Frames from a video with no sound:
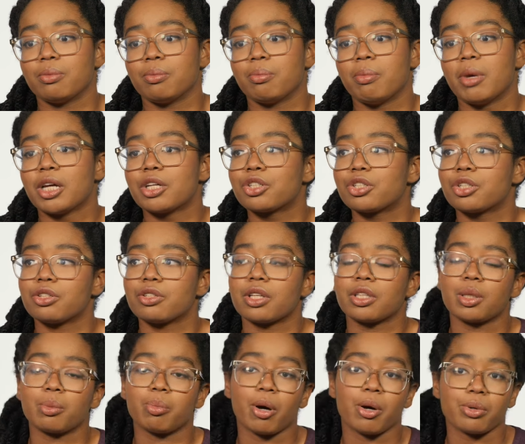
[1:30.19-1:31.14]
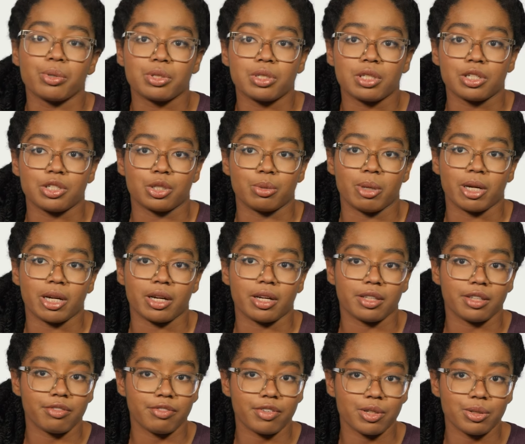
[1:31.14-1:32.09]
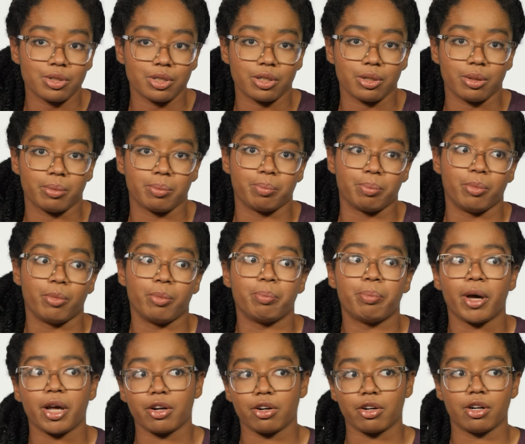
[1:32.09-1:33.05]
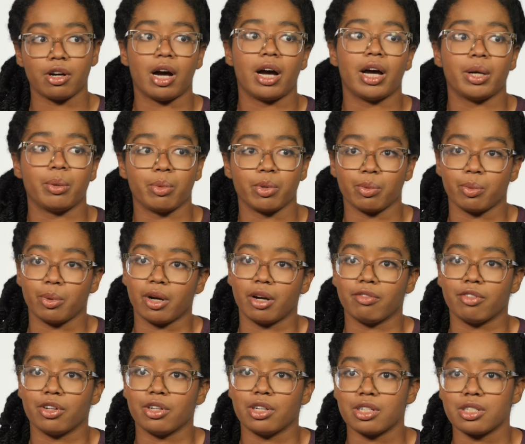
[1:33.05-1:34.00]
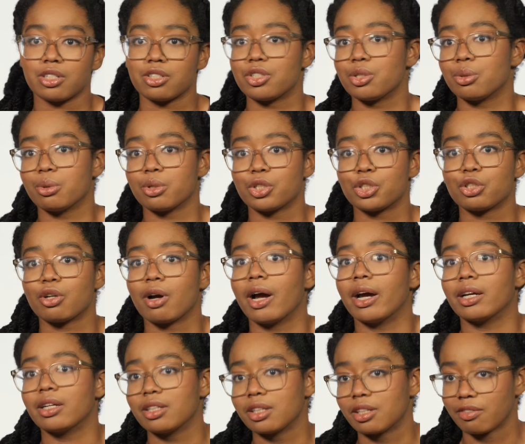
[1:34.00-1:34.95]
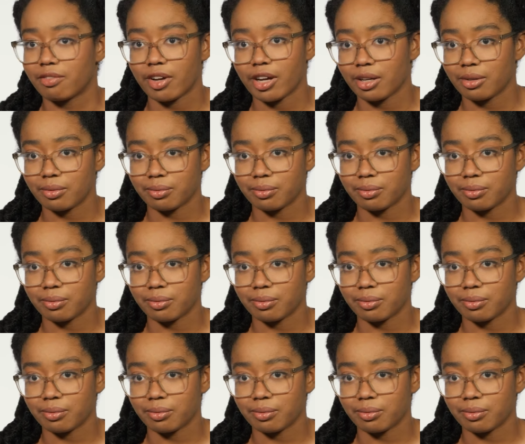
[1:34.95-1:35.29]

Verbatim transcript: make sure that the posts that you're making in the future better align with whatever it is that you were trying to convey.